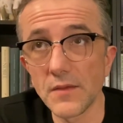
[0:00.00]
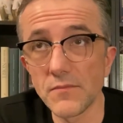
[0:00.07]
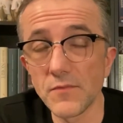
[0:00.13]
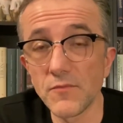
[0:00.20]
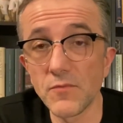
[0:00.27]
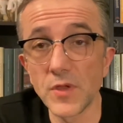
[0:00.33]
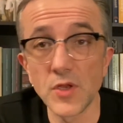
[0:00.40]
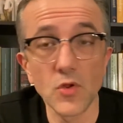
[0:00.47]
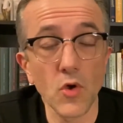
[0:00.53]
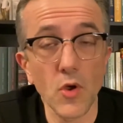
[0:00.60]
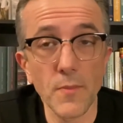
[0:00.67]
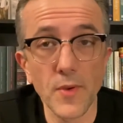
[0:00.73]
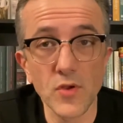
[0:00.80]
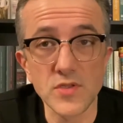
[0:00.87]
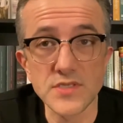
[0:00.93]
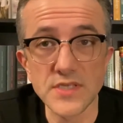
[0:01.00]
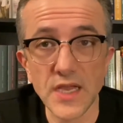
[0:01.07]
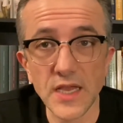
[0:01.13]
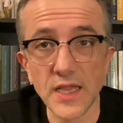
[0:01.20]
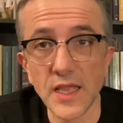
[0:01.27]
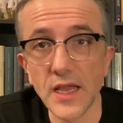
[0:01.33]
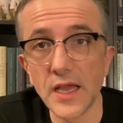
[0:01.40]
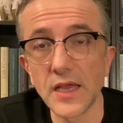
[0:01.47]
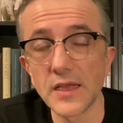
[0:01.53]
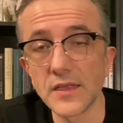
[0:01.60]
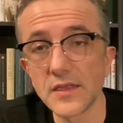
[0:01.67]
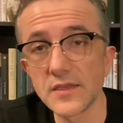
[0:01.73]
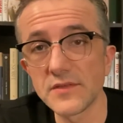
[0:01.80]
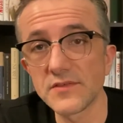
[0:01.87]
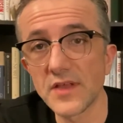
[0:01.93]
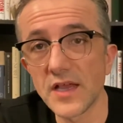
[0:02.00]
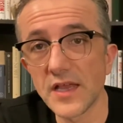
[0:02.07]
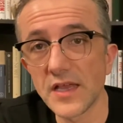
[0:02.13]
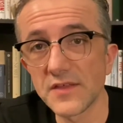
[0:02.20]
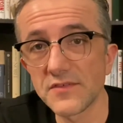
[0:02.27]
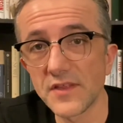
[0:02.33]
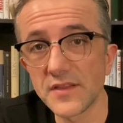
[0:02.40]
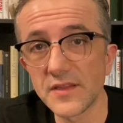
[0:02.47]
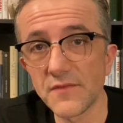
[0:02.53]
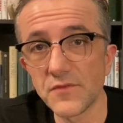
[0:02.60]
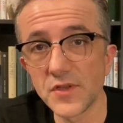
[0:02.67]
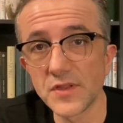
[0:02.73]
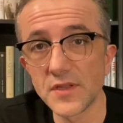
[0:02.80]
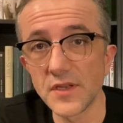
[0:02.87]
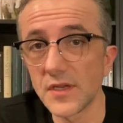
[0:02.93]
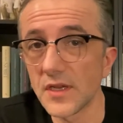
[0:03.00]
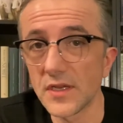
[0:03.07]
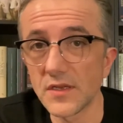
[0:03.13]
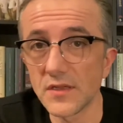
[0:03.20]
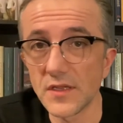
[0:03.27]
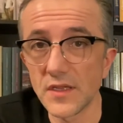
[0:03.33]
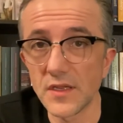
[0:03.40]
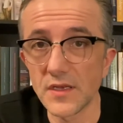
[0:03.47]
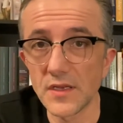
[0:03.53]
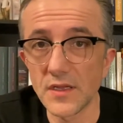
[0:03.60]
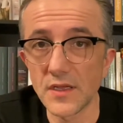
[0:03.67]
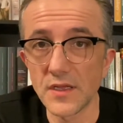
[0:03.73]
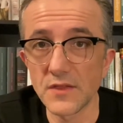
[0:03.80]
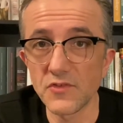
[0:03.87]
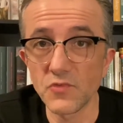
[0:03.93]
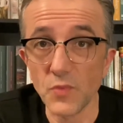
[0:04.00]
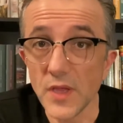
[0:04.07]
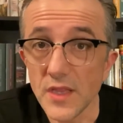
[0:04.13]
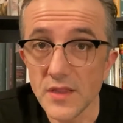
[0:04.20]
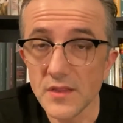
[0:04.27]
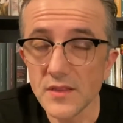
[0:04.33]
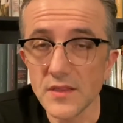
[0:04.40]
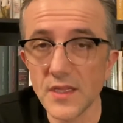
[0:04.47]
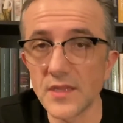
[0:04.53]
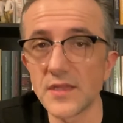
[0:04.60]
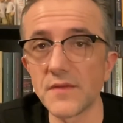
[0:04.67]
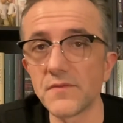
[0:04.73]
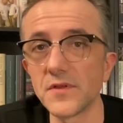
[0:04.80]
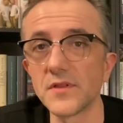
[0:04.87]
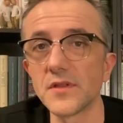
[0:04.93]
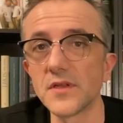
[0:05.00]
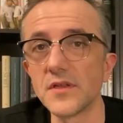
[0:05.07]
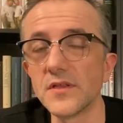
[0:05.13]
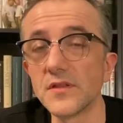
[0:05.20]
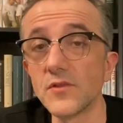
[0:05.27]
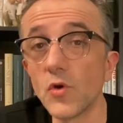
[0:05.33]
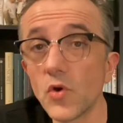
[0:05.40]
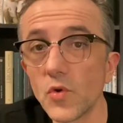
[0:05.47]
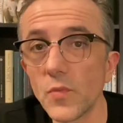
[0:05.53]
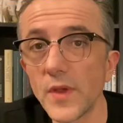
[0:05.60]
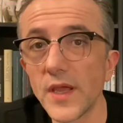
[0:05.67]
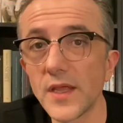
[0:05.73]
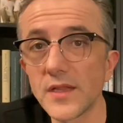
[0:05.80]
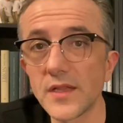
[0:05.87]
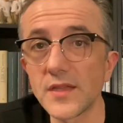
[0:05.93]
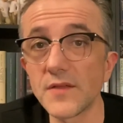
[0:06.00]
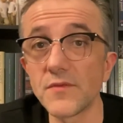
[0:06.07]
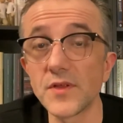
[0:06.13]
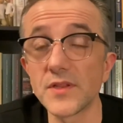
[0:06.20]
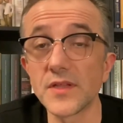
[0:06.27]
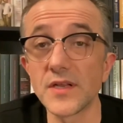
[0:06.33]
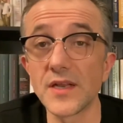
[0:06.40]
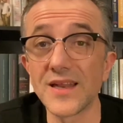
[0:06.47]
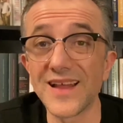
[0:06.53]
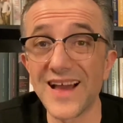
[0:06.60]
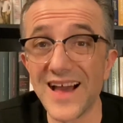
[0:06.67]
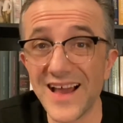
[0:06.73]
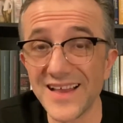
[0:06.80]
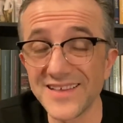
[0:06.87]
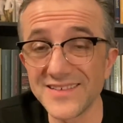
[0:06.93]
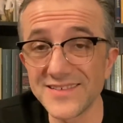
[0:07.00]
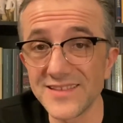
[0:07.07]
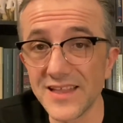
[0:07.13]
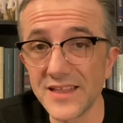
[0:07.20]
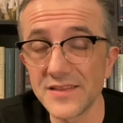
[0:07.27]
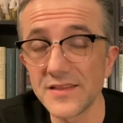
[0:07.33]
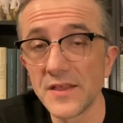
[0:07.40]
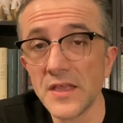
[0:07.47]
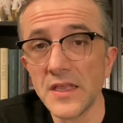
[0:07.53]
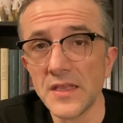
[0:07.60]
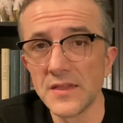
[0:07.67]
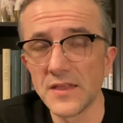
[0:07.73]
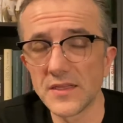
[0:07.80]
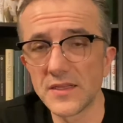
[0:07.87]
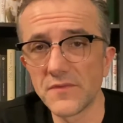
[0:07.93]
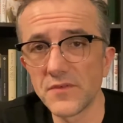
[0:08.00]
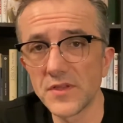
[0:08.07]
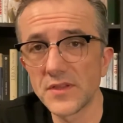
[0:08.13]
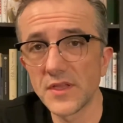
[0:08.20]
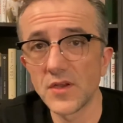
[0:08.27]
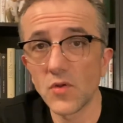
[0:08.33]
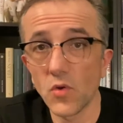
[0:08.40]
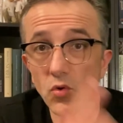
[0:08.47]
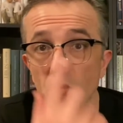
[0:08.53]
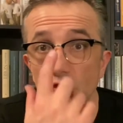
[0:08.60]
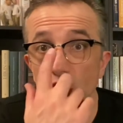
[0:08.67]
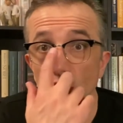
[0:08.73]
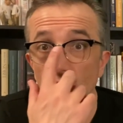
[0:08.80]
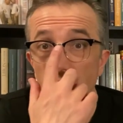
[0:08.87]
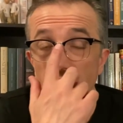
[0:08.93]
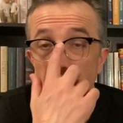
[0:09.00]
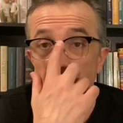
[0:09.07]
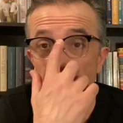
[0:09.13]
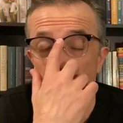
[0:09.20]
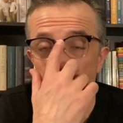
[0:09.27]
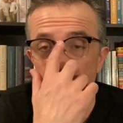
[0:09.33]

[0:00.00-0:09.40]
We know about sagas that are written in Sweden, that are written in Norway, that are written in Iceland, that are written also in the